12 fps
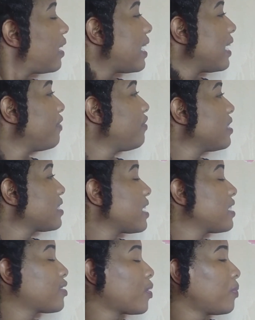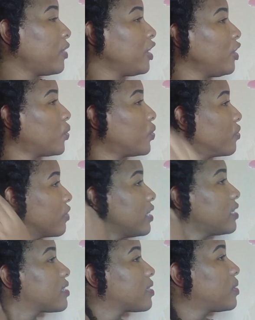Like it feels like something you'd
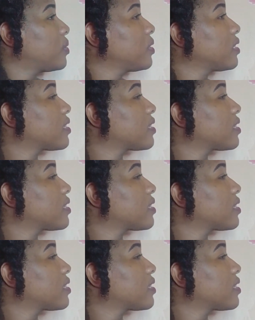rinse out.